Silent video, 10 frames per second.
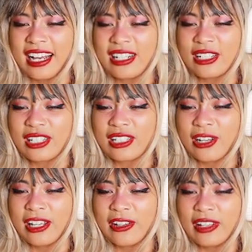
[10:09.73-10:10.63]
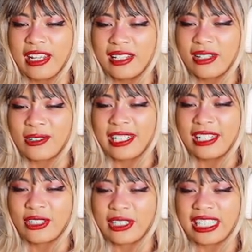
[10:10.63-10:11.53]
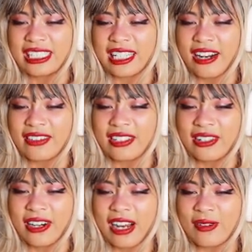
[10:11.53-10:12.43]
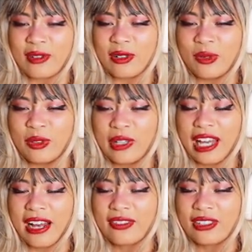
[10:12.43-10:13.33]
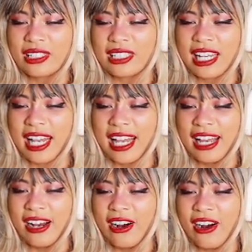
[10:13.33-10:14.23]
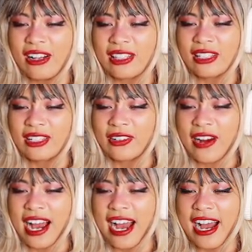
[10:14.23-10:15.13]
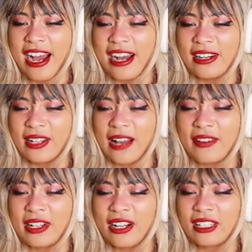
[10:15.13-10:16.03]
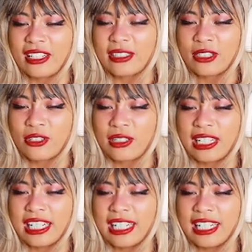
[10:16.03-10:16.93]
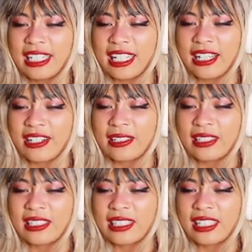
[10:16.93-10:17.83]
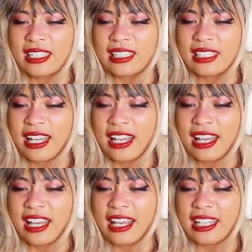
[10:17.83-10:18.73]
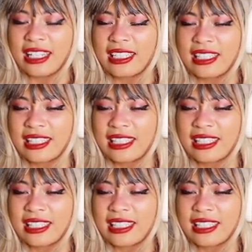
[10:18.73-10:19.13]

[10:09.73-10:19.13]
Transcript: I just saw you eat 3 trees out of the ground, Muumuu. We have to stay on the ground. I mean, on the street, like good citizens.